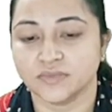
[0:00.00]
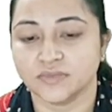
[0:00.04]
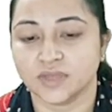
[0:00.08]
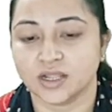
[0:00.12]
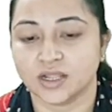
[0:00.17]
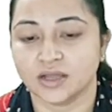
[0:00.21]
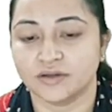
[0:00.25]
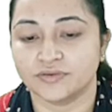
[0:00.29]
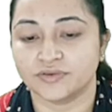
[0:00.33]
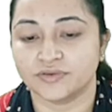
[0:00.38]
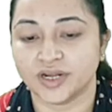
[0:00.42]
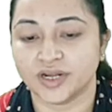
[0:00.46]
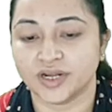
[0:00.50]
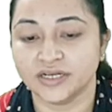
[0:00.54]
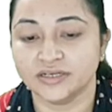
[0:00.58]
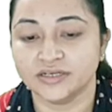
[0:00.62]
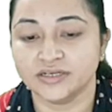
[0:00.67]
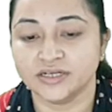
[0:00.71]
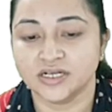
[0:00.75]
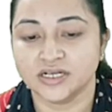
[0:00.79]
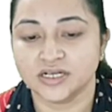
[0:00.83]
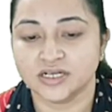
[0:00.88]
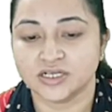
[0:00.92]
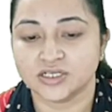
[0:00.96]
right?
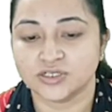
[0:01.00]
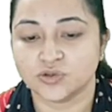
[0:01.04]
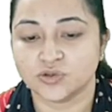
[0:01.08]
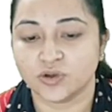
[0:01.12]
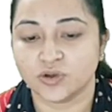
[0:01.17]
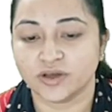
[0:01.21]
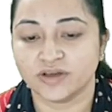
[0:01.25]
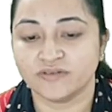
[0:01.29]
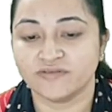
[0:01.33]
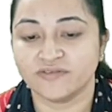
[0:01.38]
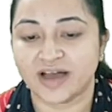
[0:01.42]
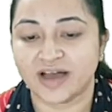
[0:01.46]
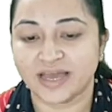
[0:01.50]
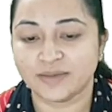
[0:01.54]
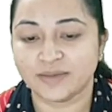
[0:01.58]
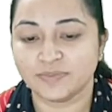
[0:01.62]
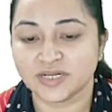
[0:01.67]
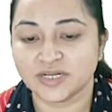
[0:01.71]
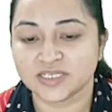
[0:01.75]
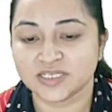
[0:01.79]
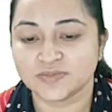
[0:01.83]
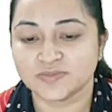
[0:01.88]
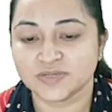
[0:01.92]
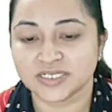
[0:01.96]
So if I
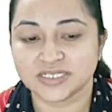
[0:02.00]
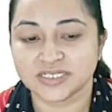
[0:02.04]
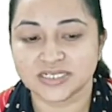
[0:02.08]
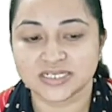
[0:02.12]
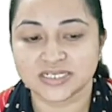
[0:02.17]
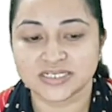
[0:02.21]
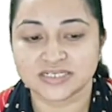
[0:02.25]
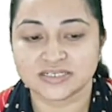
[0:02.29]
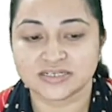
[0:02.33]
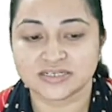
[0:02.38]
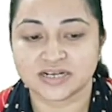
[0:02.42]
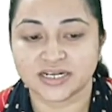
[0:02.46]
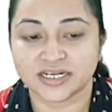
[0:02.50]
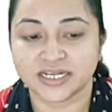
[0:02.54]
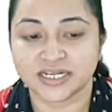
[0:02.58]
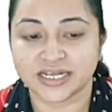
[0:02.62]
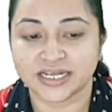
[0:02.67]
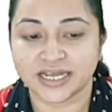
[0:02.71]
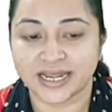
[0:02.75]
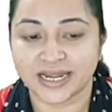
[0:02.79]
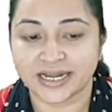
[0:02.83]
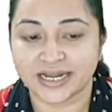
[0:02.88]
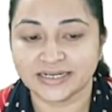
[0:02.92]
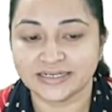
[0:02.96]
plus plus is
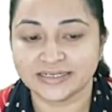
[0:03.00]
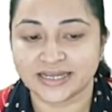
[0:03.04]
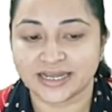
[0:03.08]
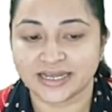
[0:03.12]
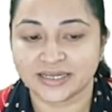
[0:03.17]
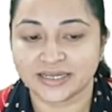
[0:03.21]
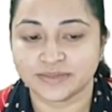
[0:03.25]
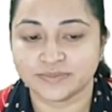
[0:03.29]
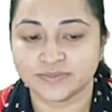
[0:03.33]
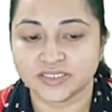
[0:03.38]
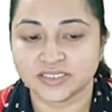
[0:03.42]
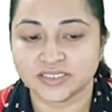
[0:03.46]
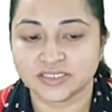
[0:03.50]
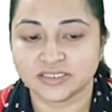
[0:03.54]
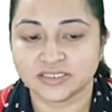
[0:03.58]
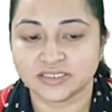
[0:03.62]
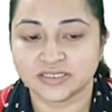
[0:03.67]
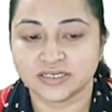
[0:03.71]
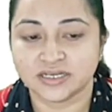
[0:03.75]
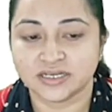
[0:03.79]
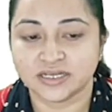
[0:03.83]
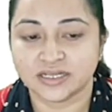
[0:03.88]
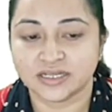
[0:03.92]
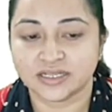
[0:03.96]
running n times,
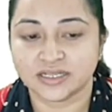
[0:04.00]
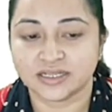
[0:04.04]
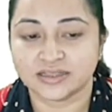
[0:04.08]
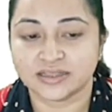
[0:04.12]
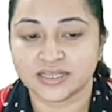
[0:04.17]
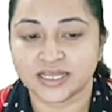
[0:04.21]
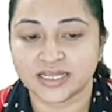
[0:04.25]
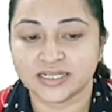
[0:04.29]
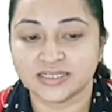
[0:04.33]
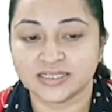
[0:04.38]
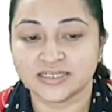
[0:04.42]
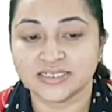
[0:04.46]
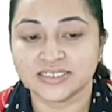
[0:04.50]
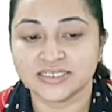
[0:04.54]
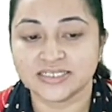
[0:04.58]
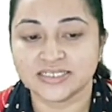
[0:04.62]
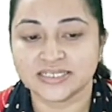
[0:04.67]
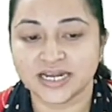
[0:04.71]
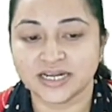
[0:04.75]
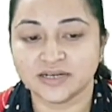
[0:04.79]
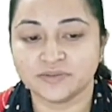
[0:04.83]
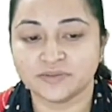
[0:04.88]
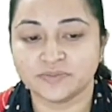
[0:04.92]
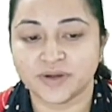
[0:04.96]
then the
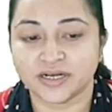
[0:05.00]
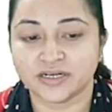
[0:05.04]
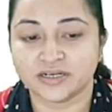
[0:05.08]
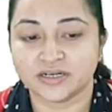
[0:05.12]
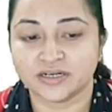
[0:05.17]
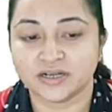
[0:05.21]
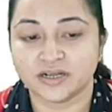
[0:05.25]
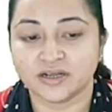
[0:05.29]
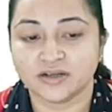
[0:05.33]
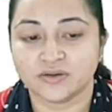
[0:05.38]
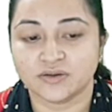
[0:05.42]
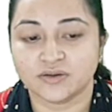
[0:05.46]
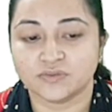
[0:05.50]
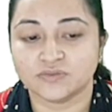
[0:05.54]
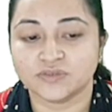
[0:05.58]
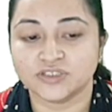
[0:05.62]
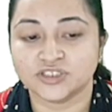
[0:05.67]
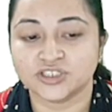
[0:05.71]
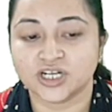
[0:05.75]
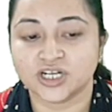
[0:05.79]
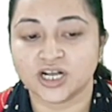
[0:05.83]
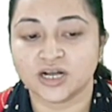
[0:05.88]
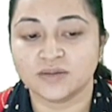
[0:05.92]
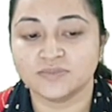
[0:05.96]
statement
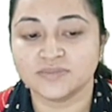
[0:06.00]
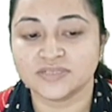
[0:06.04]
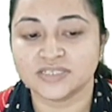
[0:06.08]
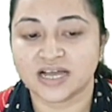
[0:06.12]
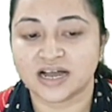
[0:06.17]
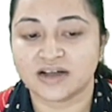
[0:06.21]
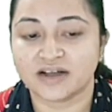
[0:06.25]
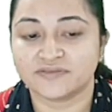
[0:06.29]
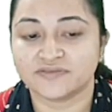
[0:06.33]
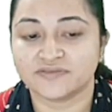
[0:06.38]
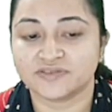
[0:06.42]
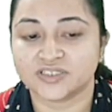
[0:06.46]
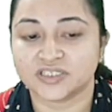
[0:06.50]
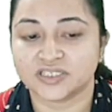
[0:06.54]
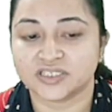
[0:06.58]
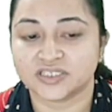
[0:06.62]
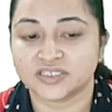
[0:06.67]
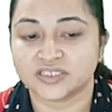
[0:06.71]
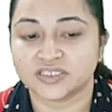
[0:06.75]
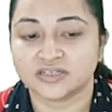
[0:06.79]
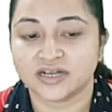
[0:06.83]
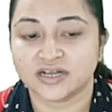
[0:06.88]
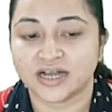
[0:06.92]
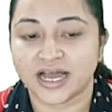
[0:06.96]
which comes after
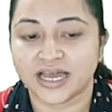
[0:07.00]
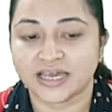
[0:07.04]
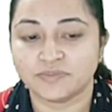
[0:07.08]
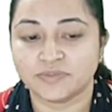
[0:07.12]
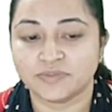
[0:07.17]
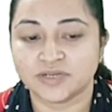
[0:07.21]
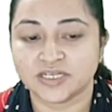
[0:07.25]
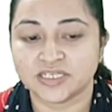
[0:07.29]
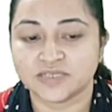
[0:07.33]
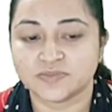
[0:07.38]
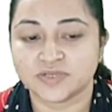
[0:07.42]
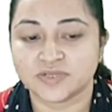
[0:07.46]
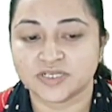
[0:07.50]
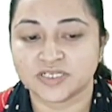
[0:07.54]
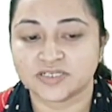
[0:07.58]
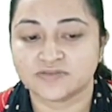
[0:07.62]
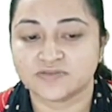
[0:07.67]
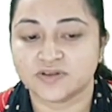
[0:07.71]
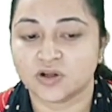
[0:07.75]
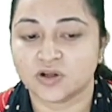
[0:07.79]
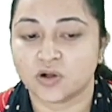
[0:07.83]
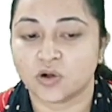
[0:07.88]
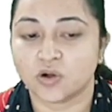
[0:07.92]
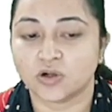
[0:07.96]
I plus plus
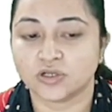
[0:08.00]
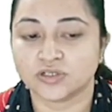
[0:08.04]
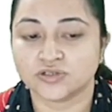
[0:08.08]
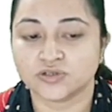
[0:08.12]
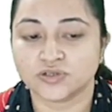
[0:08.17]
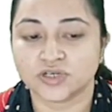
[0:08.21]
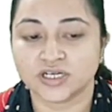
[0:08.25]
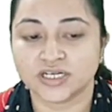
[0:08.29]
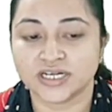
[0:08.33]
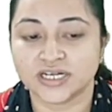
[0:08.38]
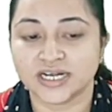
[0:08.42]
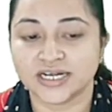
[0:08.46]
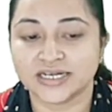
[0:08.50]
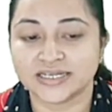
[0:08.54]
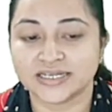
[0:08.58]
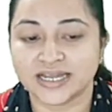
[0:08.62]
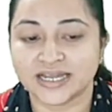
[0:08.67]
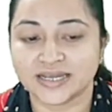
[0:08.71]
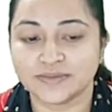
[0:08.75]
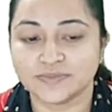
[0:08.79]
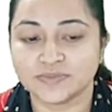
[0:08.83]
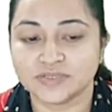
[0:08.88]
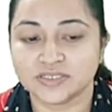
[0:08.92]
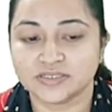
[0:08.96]
will also run n
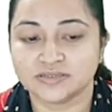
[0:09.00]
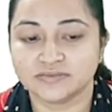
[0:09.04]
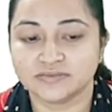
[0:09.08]
times,